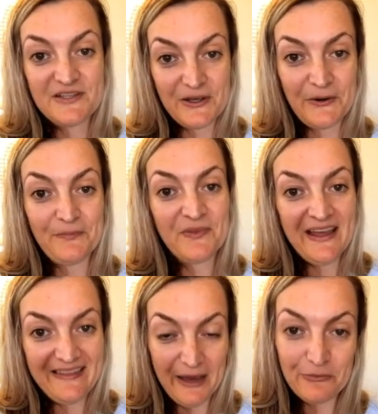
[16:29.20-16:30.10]
So
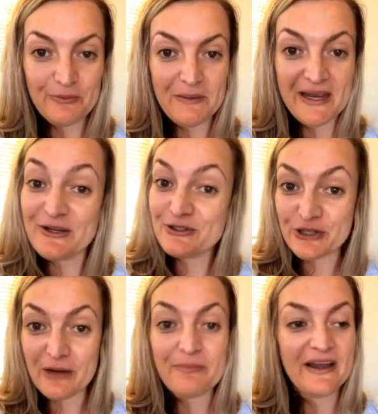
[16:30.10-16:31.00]
that will be my
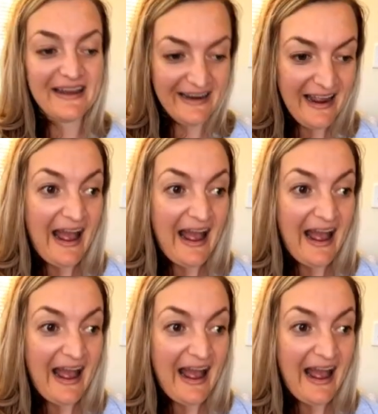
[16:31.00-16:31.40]
job, but